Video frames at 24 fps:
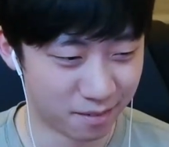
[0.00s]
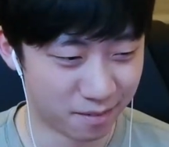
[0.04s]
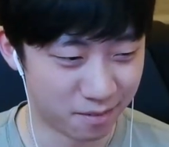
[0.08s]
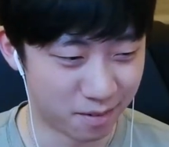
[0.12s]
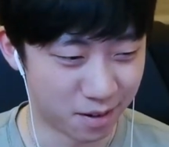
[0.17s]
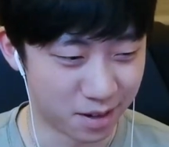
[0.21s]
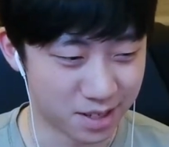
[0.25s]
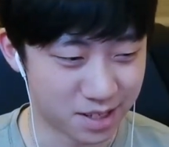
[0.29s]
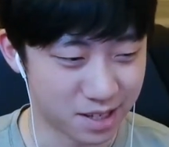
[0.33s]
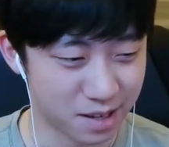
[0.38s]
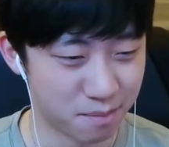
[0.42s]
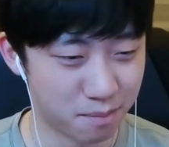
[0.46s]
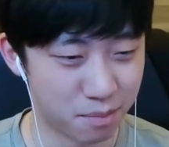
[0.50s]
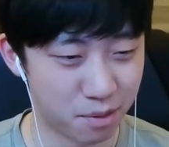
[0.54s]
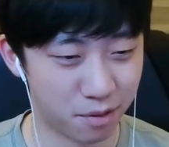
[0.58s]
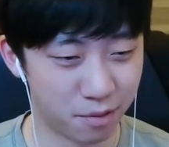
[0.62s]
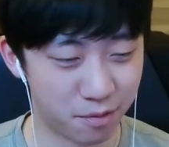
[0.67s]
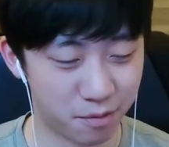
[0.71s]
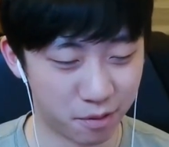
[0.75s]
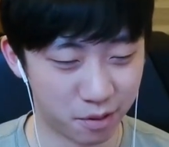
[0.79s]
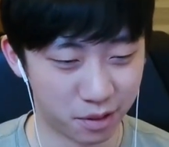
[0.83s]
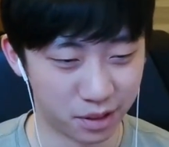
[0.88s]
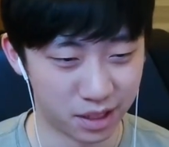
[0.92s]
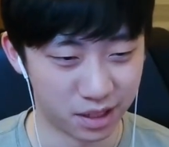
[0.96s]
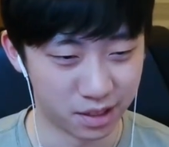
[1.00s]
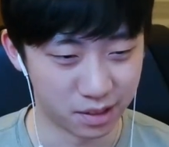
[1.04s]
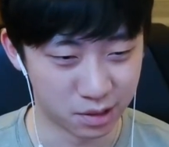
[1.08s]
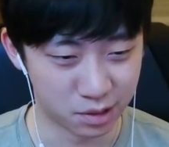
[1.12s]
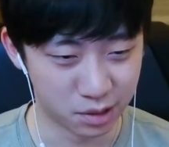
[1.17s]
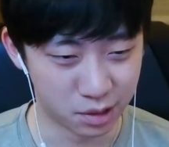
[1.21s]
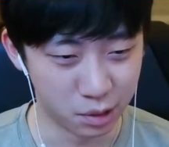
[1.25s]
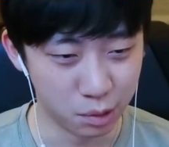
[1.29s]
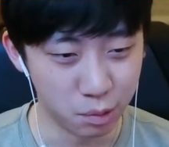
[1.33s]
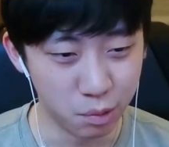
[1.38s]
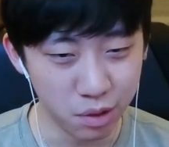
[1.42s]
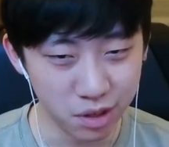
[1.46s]
for example, for the
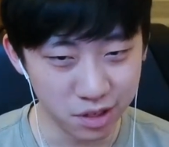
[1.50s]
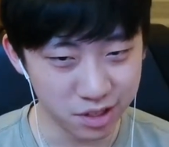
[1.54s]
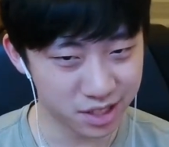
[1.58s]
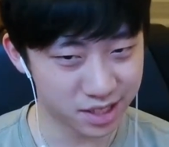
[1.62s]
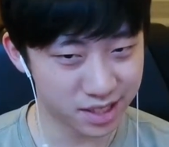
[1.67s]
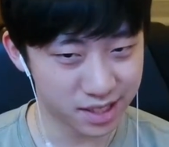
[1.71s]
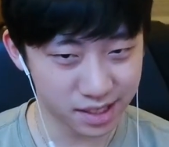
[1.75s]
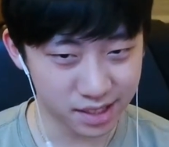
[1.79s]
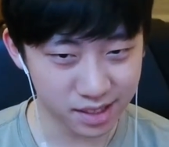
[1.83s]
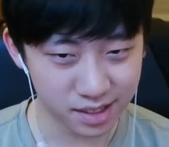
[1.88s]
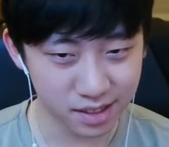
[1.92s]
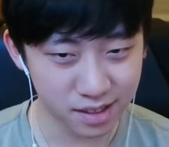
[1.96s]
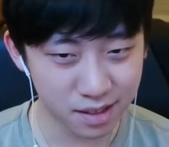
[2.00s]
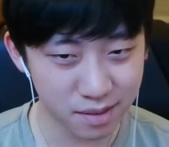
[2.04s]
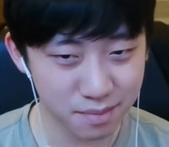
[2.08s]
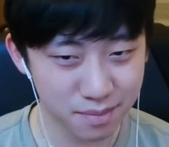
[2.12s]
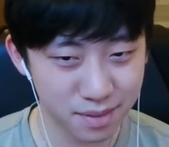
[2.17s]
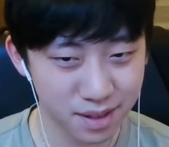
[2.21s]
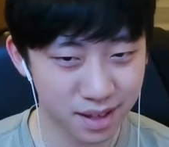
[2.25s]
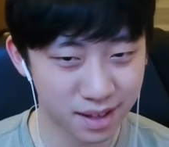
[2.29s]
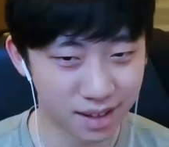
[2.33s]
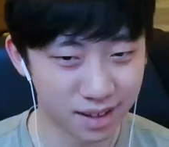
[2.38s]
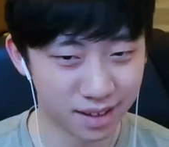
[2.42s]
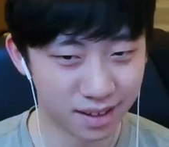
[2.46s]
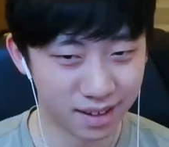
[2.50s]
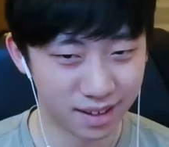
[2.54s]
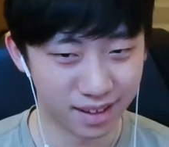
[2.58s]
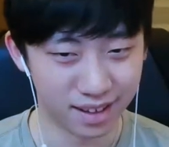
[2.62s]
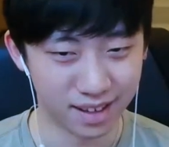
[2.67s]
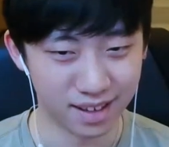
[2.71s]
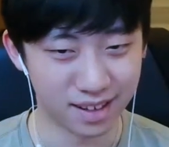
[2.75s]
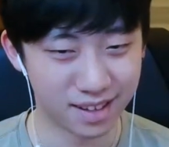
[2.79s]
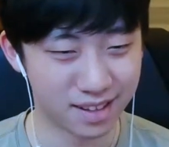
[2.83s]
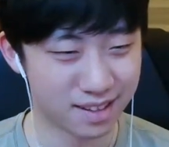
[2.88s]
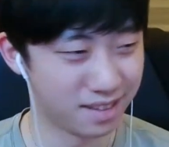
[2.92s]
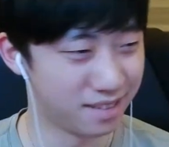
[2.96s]
sewage system,
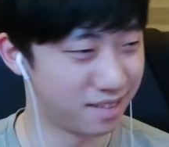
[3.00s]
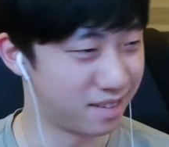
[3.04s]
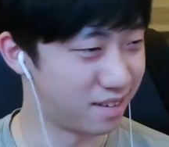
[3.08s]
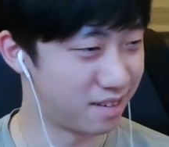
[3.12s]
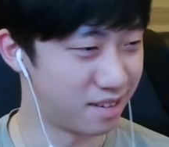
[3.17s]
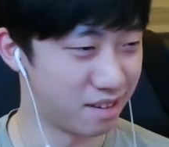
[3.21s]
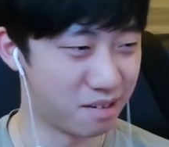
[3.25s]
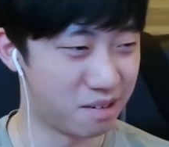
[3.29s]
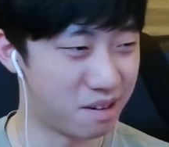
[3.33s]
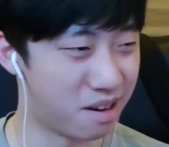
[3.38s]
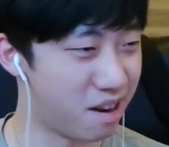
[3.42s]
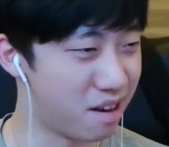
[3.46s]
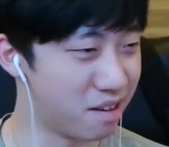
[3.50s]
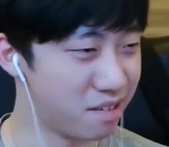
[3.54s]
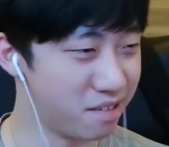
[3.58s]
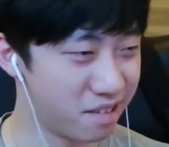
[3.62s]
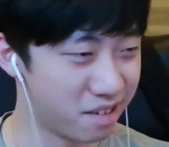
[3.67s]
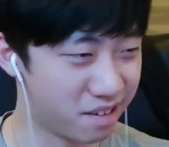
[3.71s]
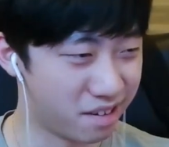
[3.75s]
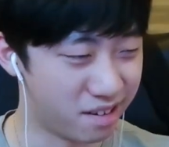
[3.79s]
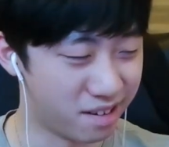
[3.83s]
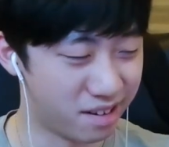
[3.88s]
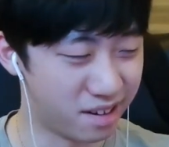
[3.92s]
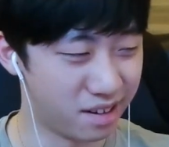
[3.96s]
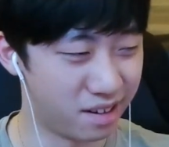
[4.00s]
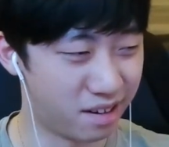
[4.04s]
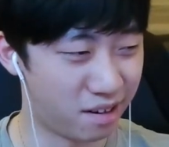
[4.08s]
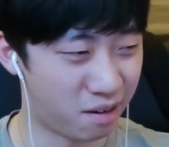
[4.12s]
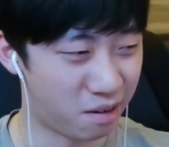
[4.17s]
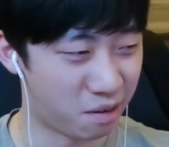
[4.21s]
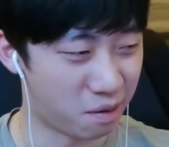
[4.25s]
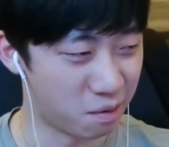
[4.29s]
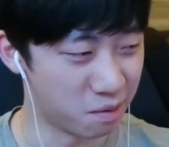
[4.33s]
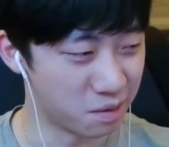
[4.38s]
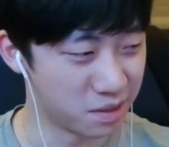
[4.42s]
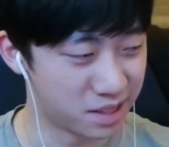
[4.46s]
it could go under a
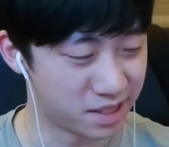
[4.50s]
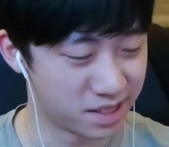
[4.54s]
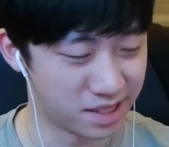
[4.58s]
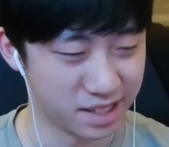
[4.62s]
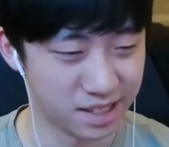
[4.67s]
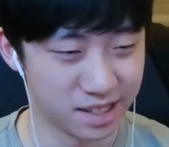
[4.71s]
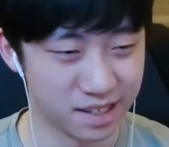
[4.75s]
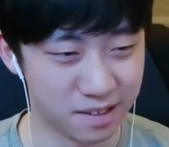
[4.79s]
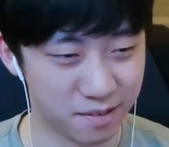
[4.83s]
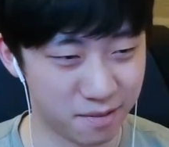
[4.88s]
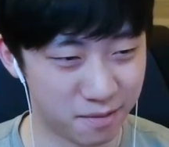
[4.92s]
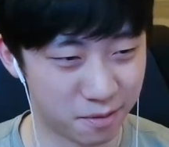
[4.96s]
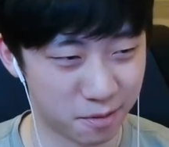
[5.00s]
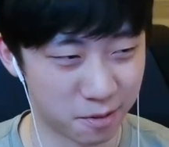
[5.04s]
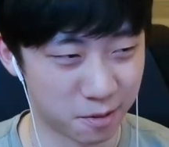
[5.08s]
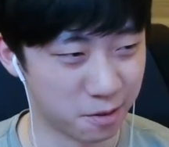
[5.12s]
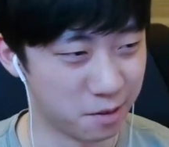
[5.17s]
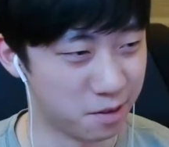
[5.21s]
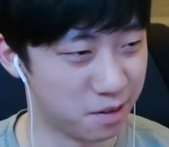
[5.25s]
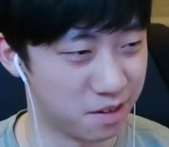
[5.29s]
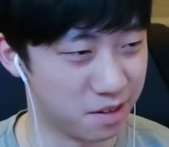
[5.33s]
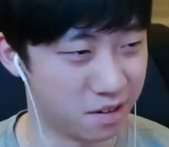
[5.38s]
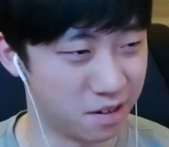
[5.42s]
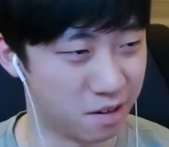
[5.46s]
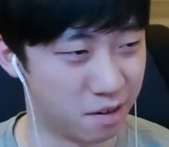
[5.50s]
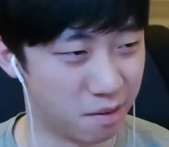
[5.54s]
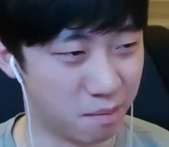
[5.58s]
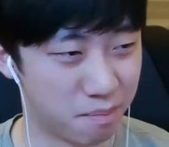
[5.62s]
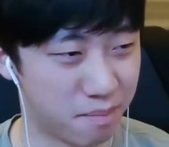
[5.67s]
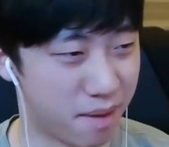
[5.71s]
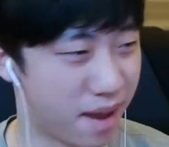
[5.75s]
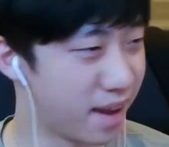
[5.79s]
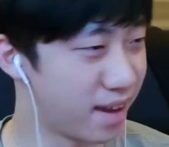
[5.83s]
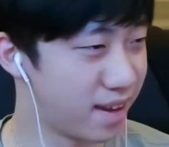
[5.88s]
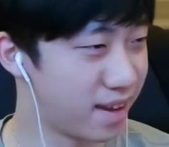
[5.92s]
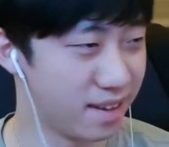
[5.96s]
whole city for
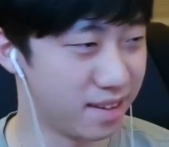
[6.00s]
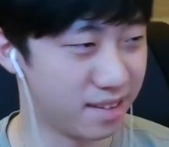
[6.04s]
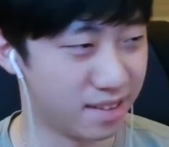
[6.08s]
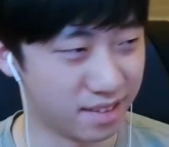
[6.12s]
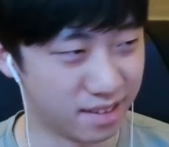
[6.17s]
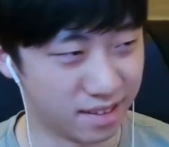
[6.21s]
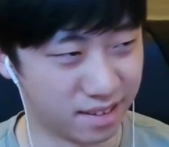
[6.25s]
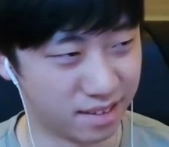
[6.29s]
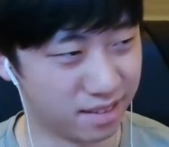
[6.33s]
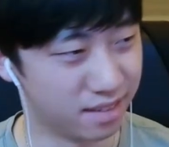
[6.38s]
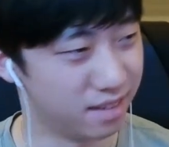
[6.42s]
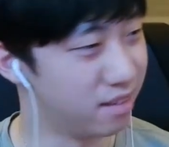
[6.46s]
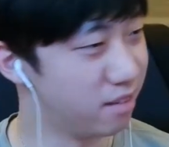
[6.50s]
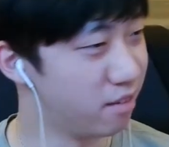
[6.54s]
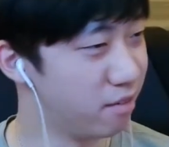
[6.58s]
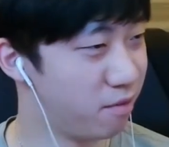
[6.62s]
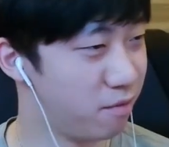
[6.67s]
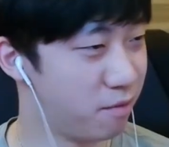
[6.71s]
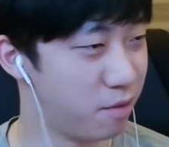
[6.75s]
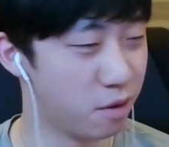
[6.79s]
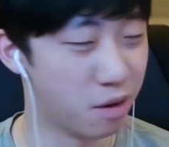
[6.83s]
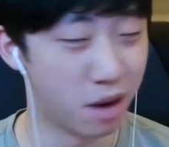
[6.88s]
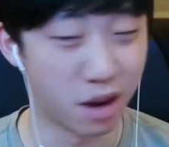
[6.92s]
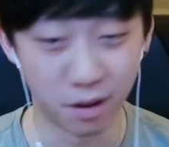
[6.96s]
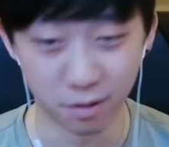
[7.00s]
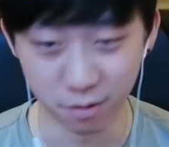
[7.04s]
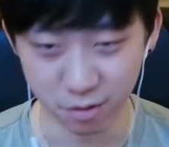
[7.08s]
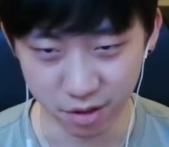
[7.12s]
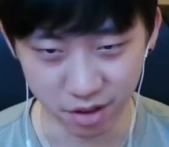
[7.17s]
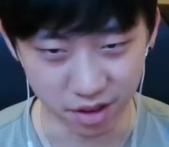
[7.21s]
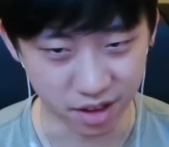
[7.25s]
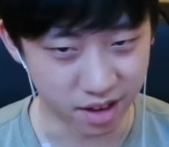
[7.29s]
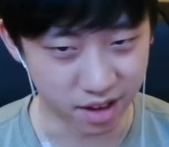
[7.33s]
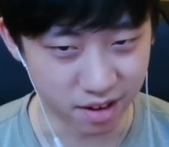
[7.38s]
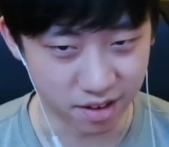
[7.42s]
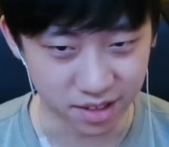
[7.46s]
back in few
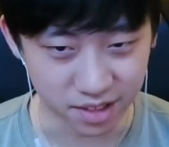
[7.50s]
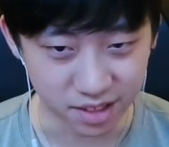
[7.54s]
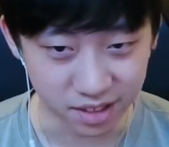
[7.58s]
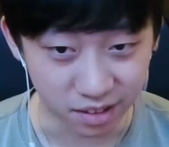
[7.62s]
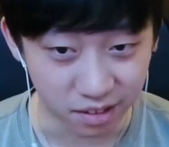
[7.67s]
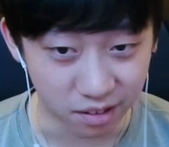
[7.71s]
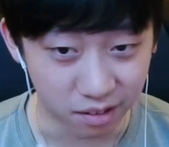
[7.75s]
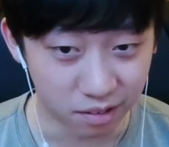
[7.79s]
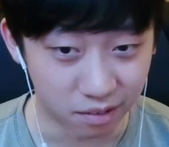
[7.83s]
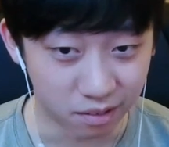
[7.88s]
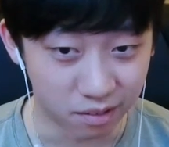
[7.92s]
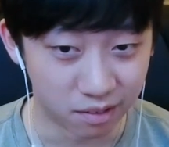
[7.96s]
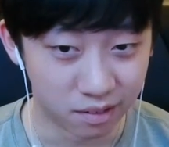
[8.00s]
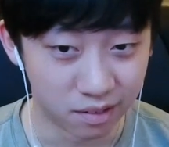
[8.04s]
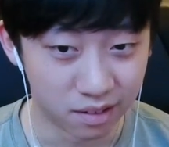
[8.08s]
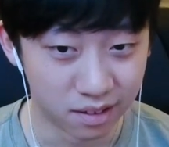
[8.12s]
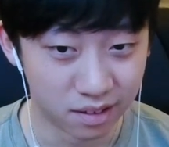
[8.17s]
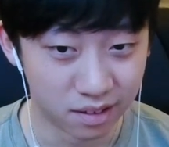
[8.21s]
hundred years ago.